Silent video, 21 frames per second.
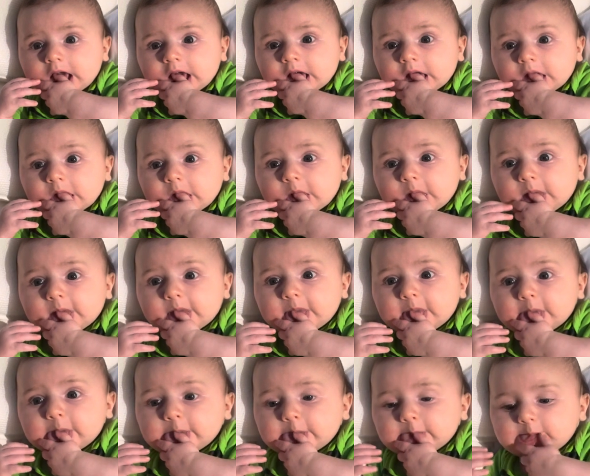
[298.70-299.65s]
out the
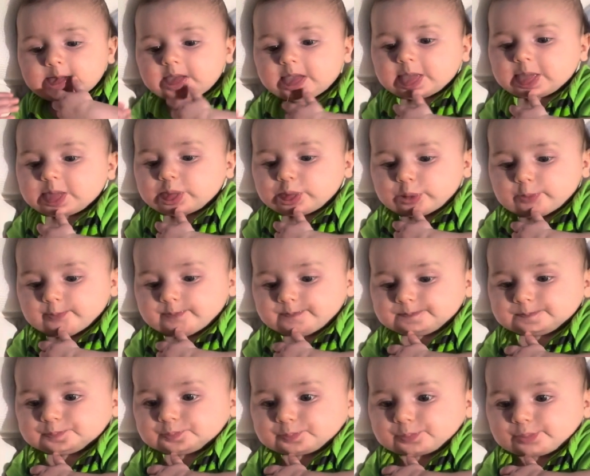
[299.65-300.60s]
back of his
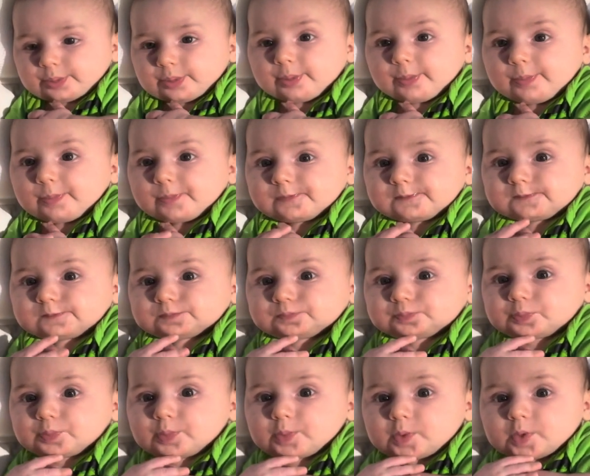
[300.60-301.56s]
sweet little head.
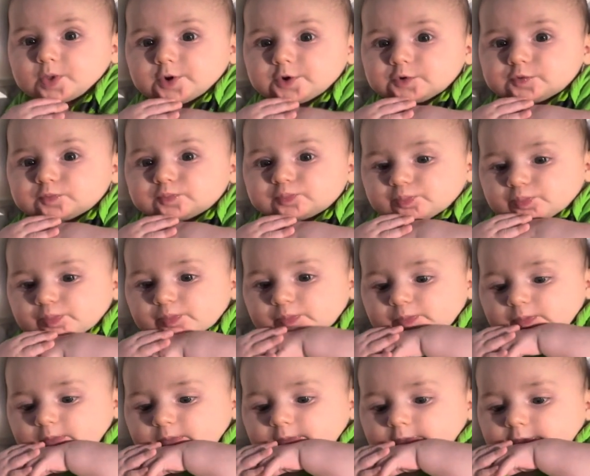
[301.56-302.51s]

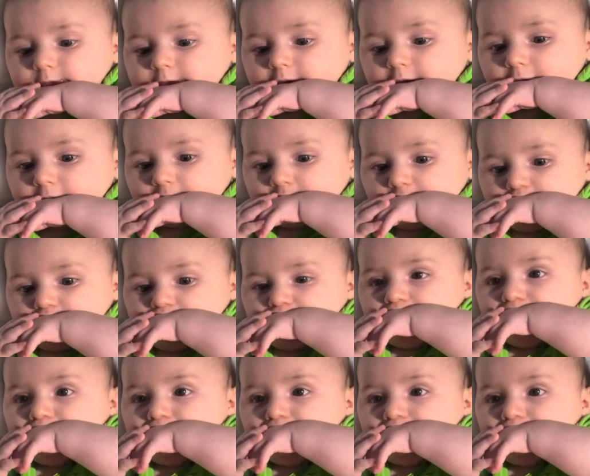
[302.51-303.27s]
And then